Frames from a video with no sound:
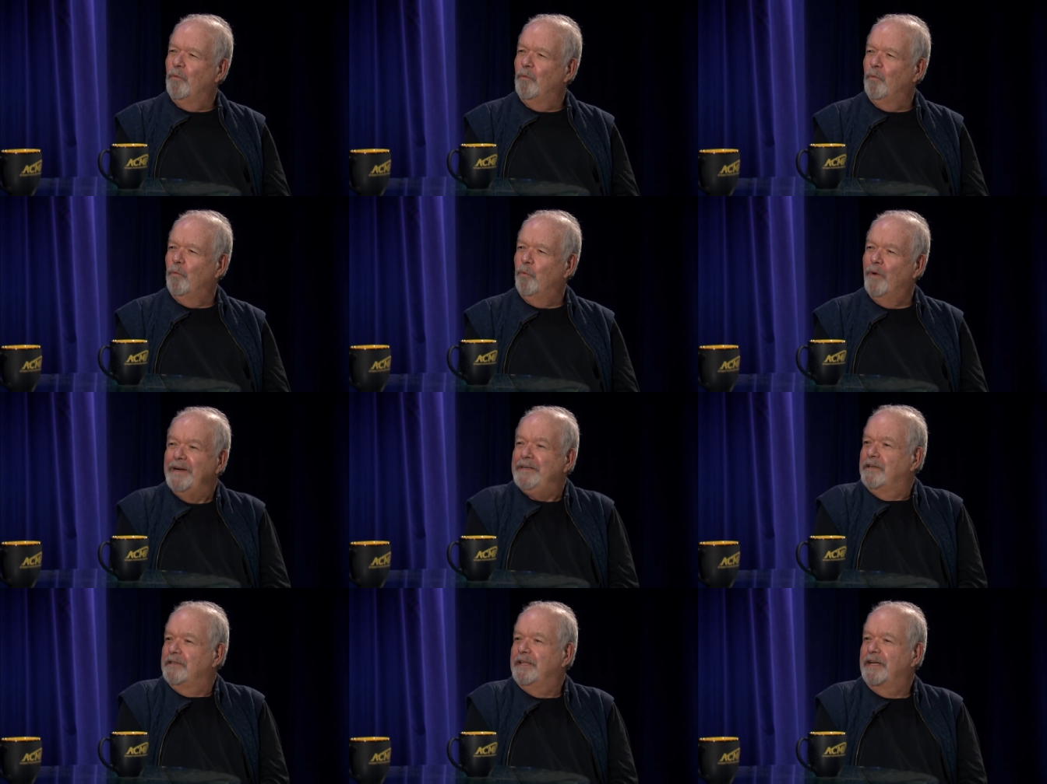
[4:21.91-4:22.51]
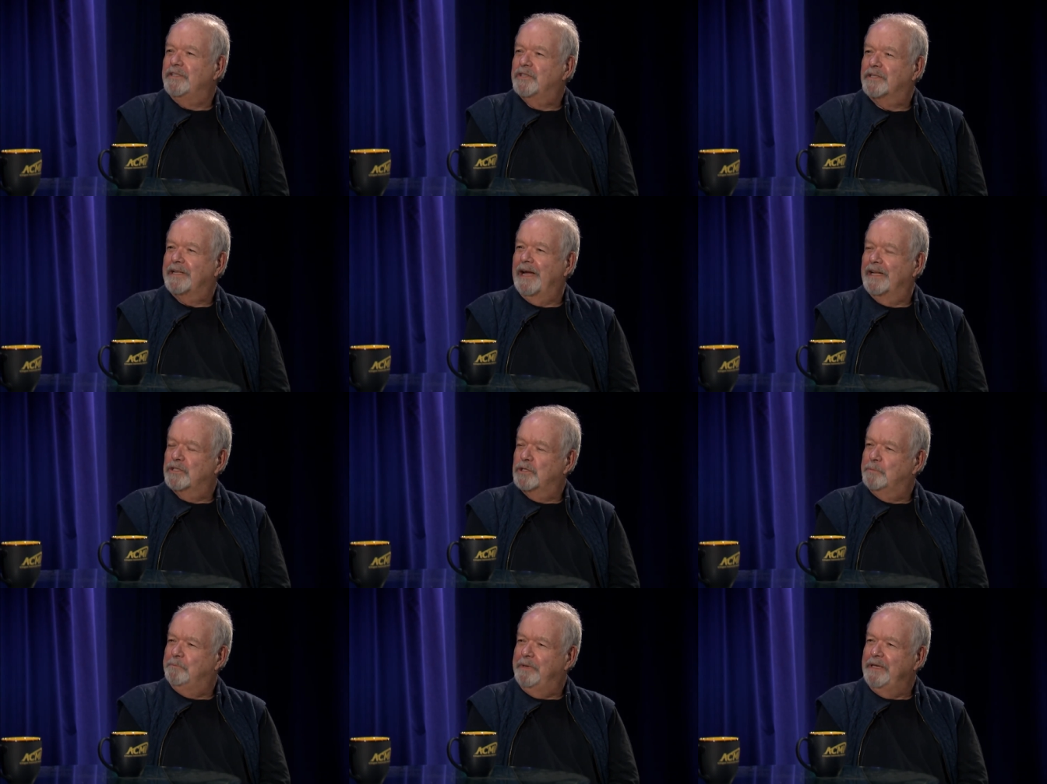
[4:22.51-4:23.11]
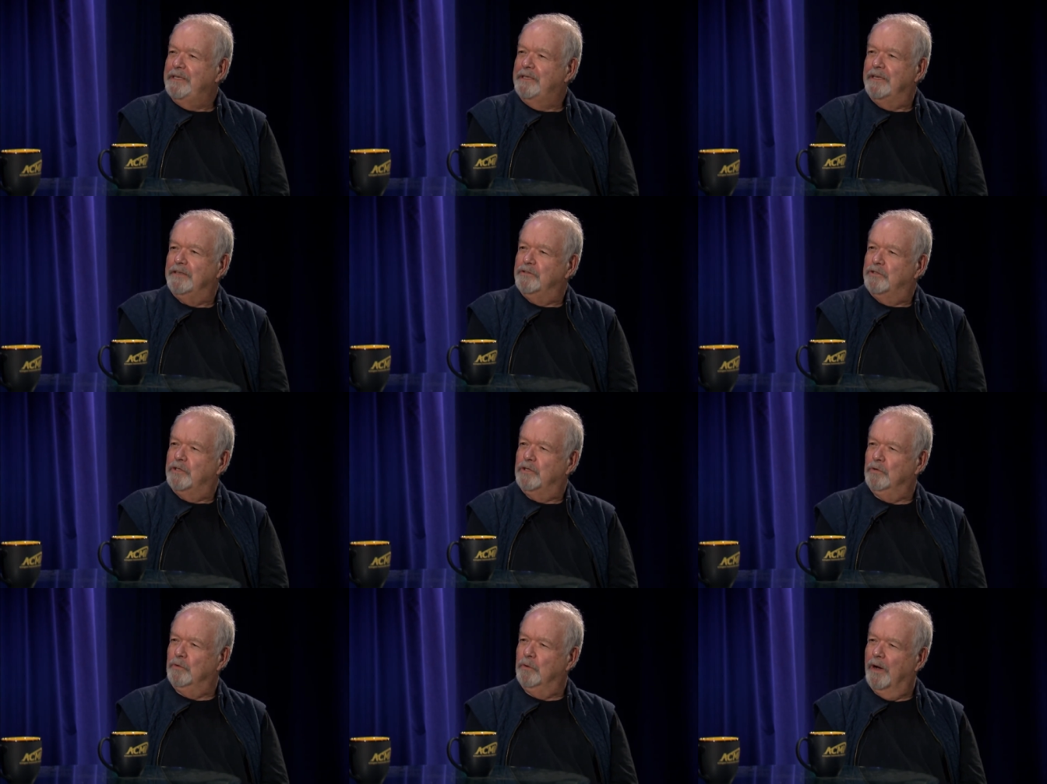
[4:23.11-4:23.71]
When well, did they start speaking
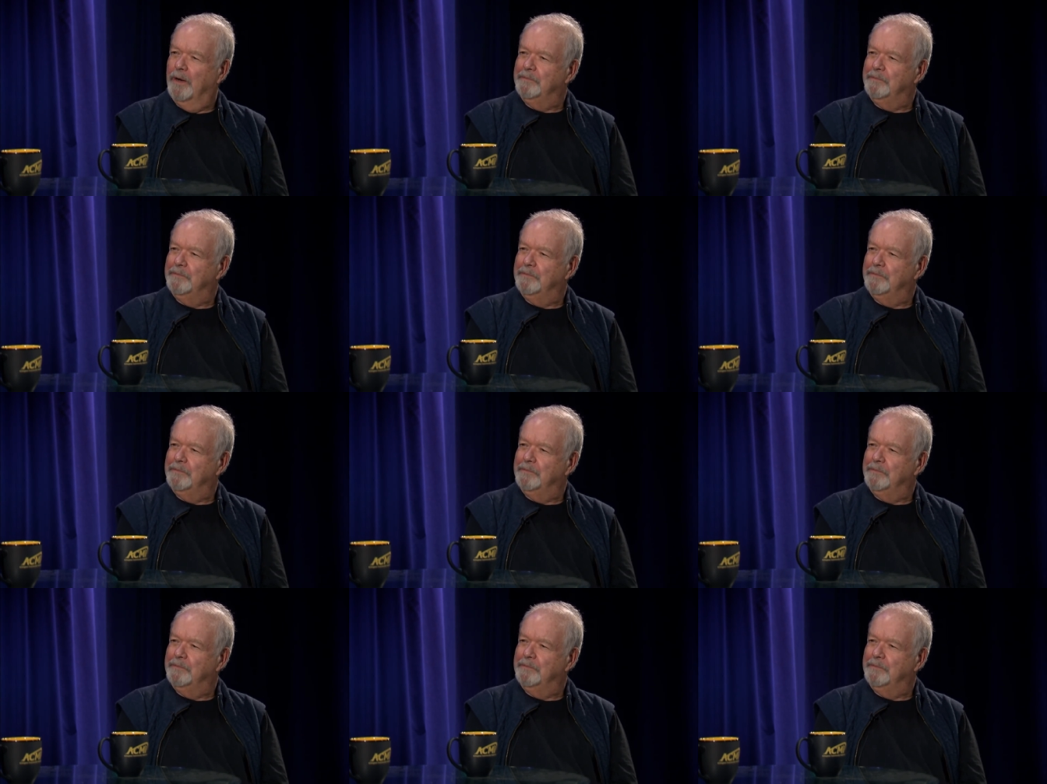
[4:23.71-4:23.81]
to you?